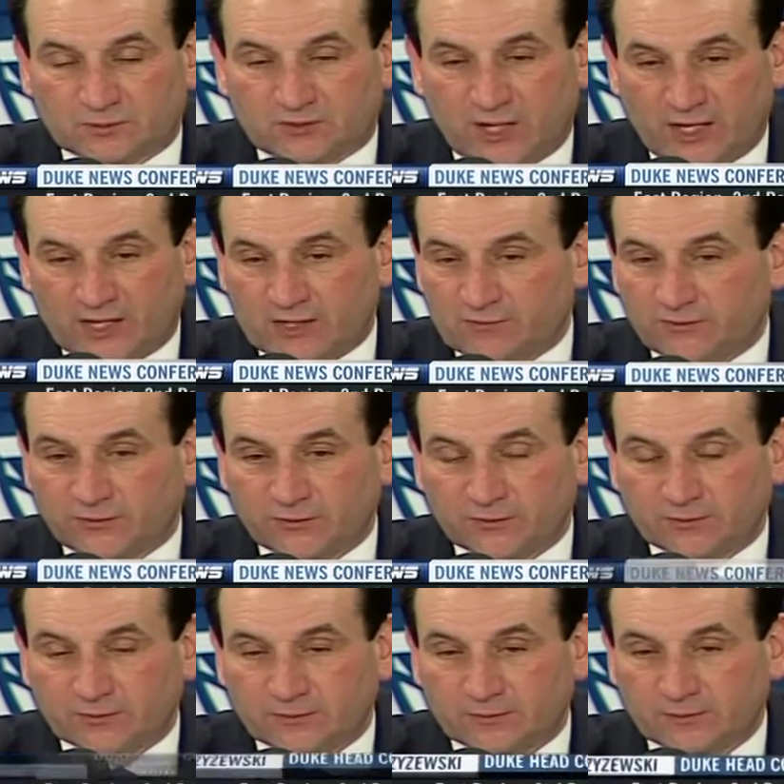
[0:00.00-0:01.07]
Dave,
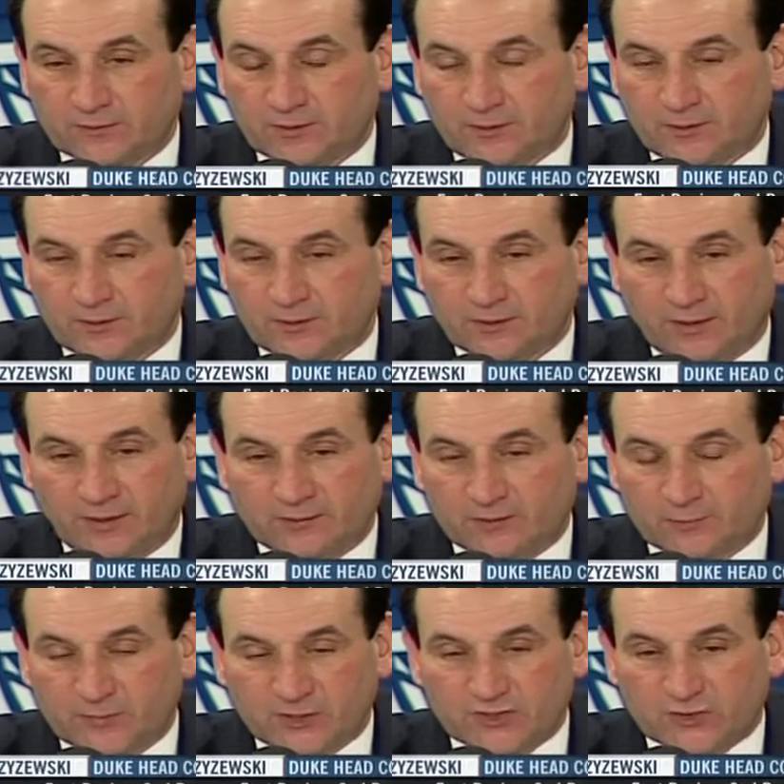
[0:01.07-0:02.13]
on
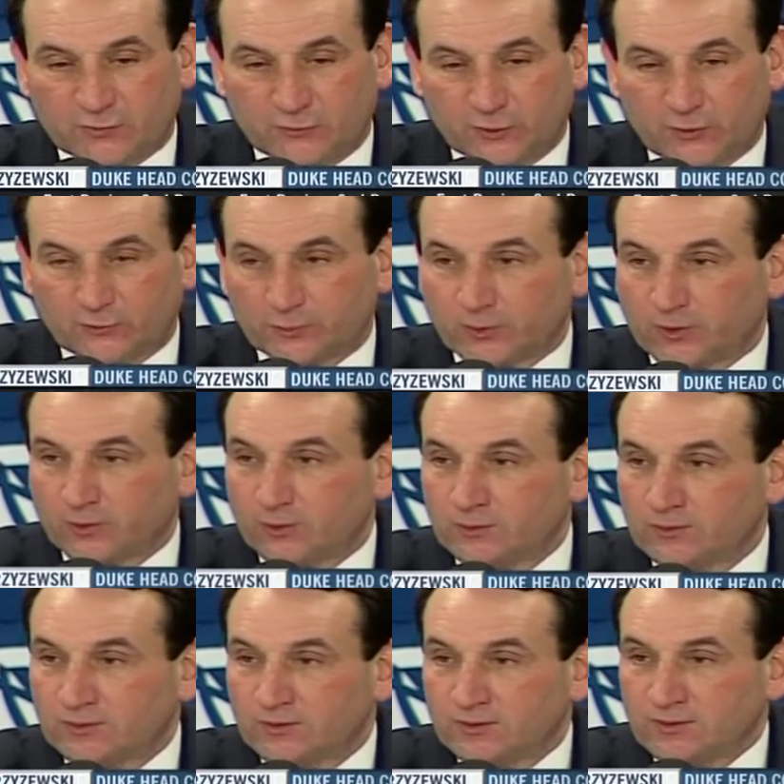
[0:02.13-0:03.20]
the missed free throw,
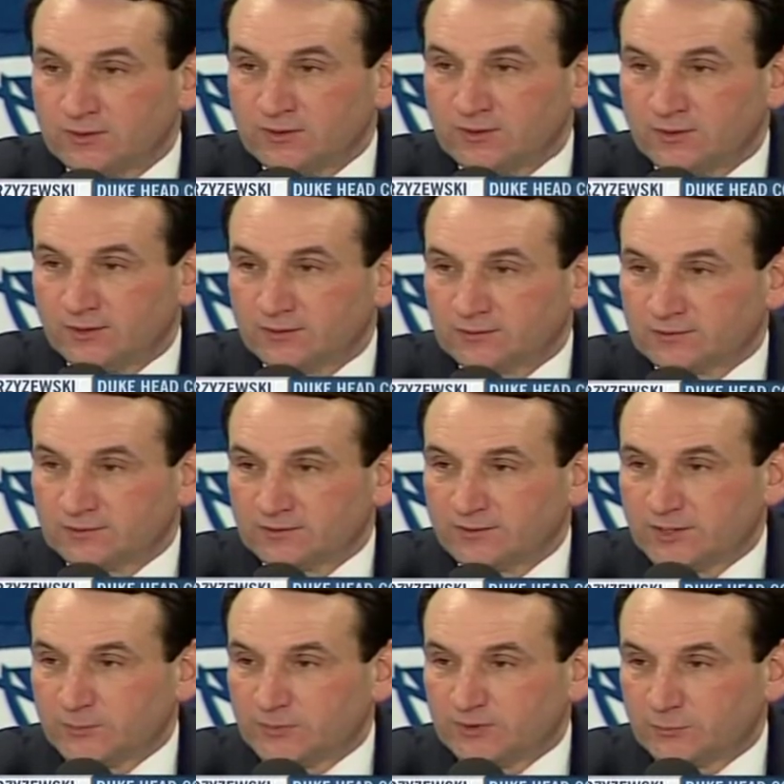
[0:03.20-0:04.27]
you know,
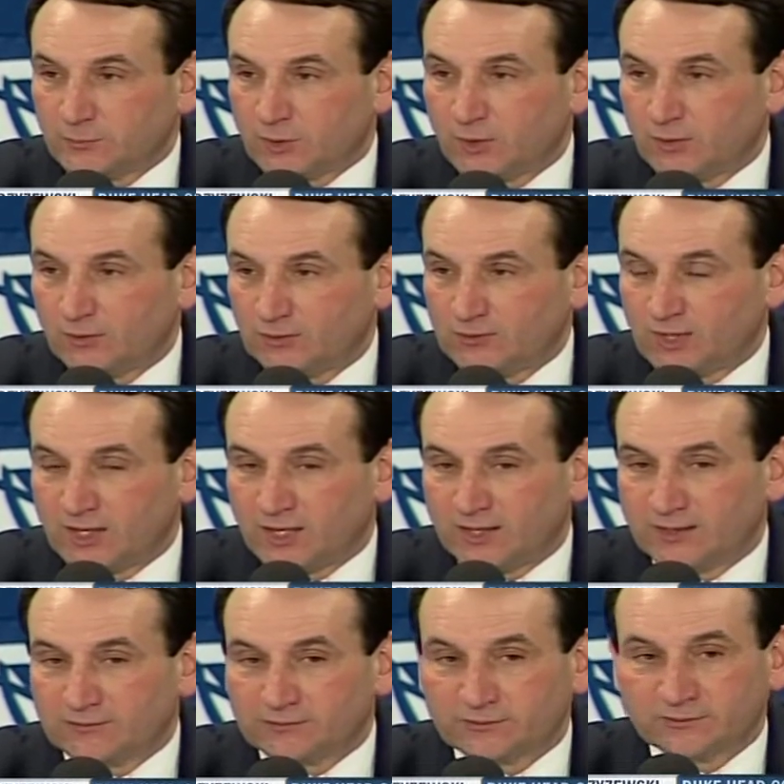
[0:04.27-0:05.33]
keeping the ball
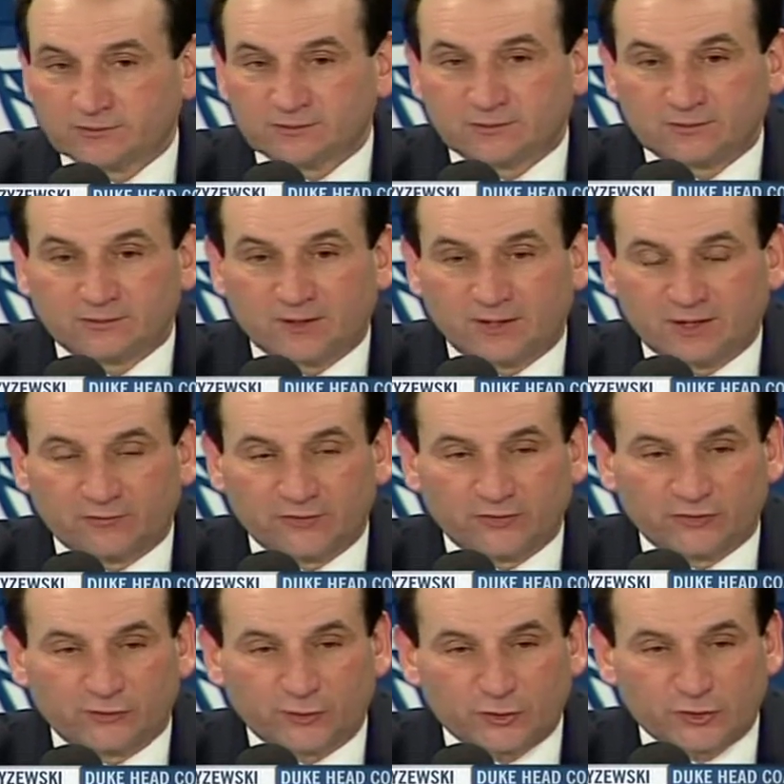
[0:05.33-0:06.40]
alive.
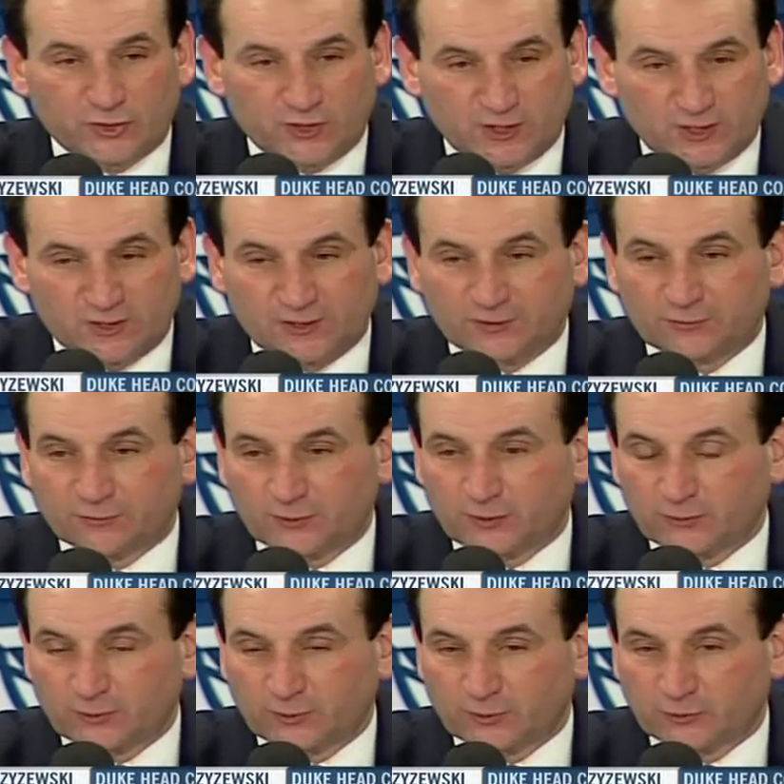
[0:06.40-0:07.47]
Obviously, G hitting
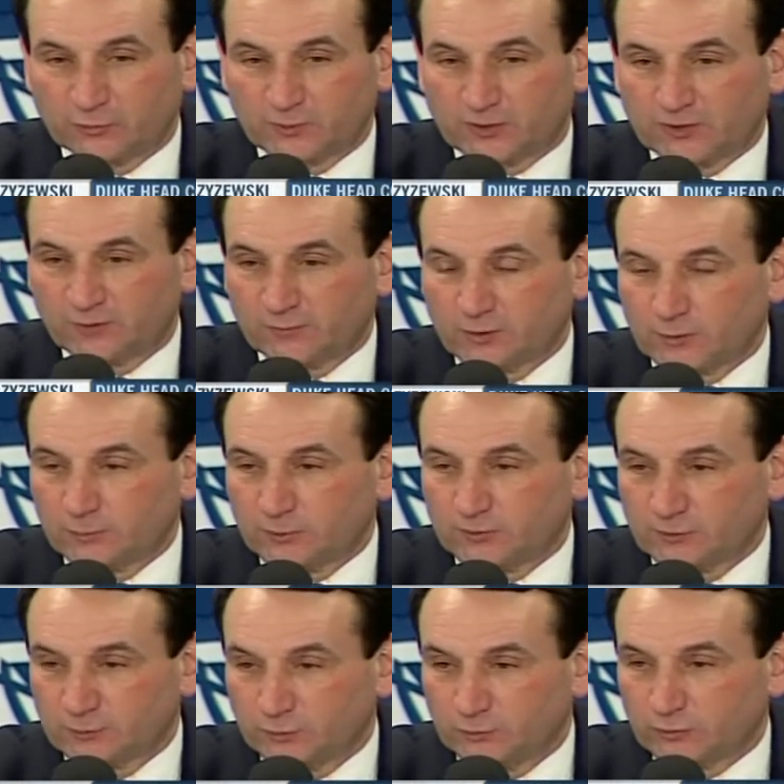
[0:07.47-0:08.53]
free throws, but coming up
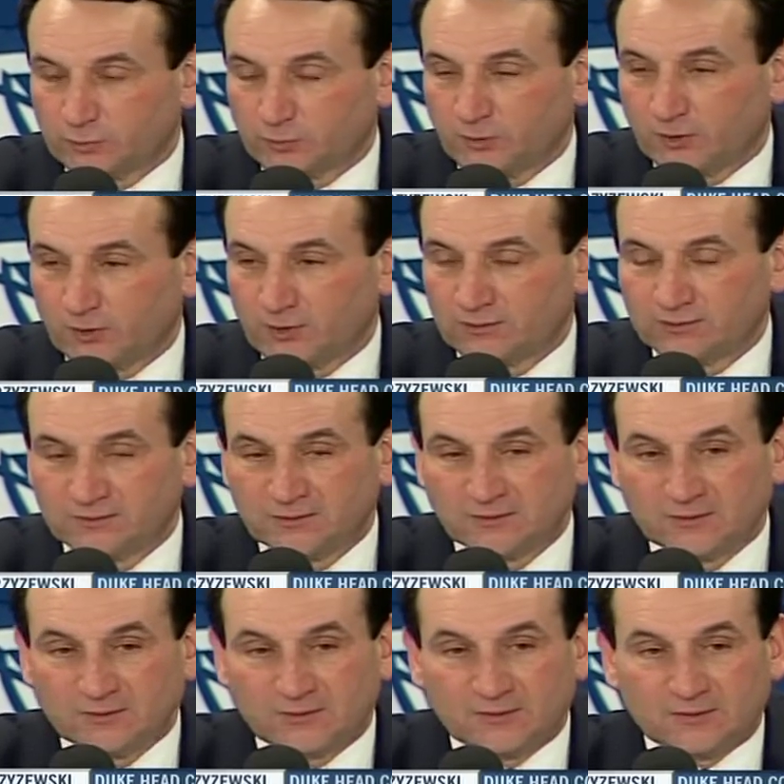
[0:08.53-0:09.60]
with a loose ball.
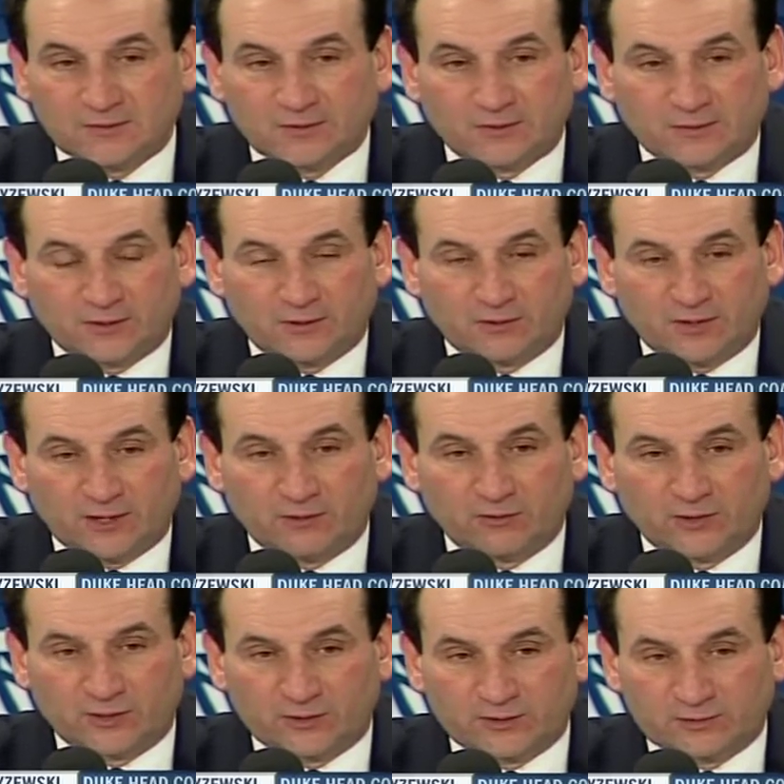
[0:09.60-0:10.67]
You know,
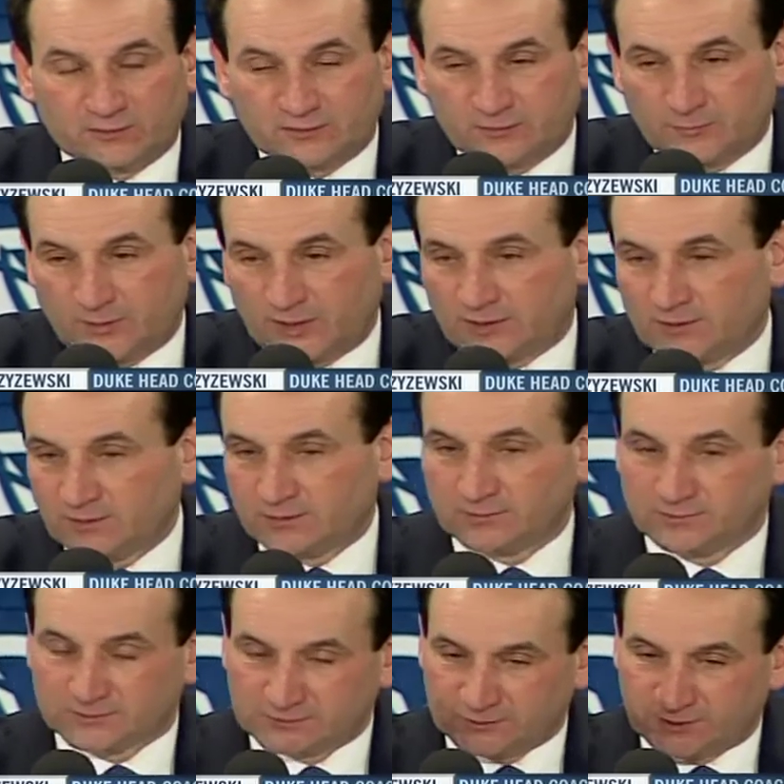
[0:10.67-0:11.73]
Elliot
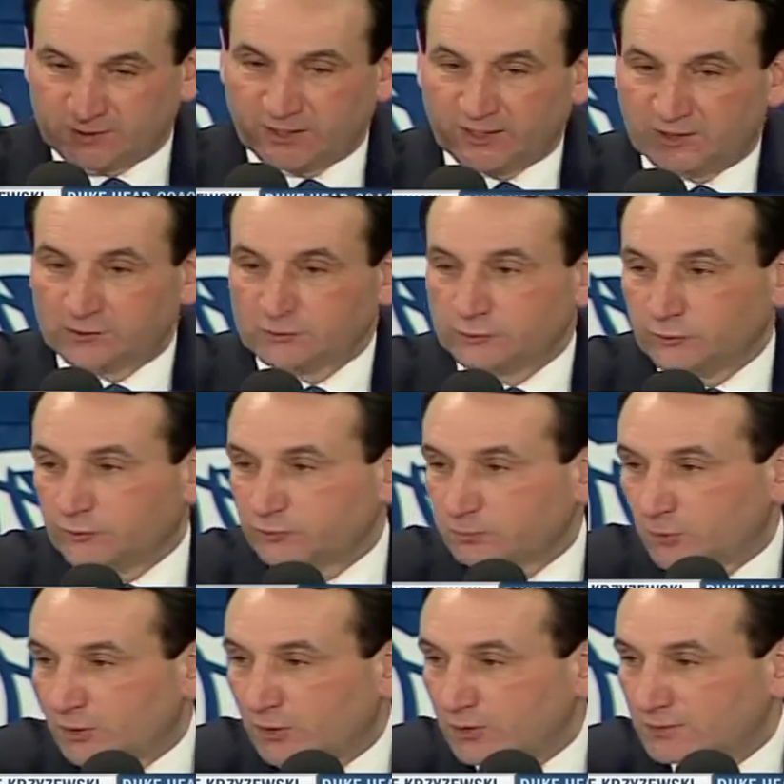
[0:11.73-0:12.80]
getting a loose
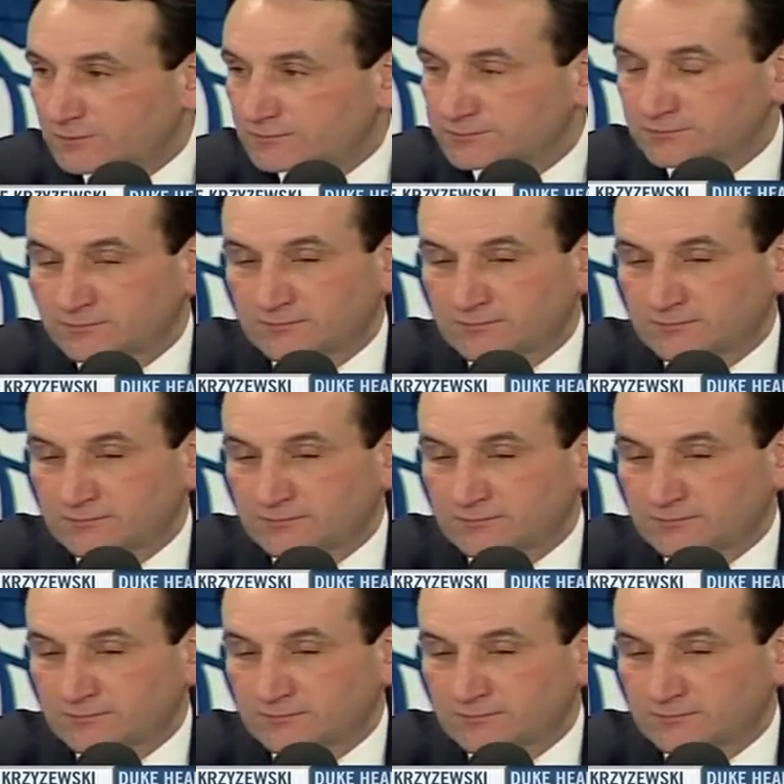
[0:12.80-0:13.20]
ball.